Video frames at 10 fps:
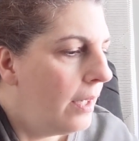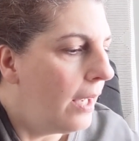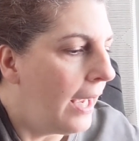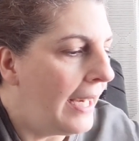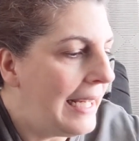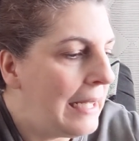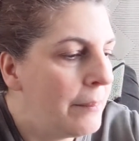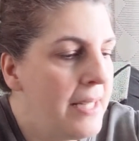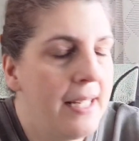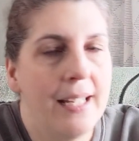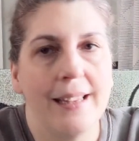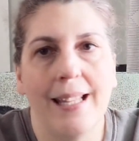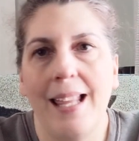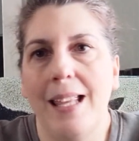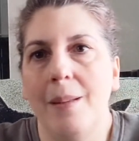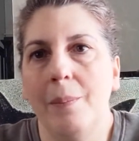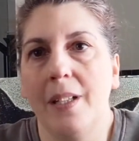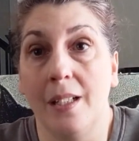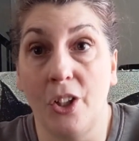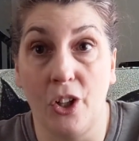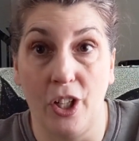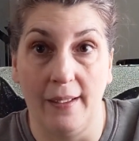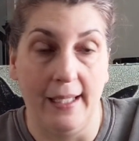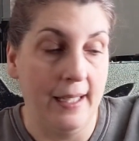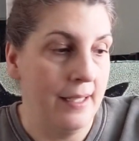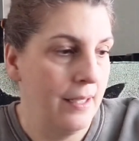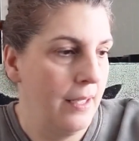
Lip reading: I am knitting them concurrently,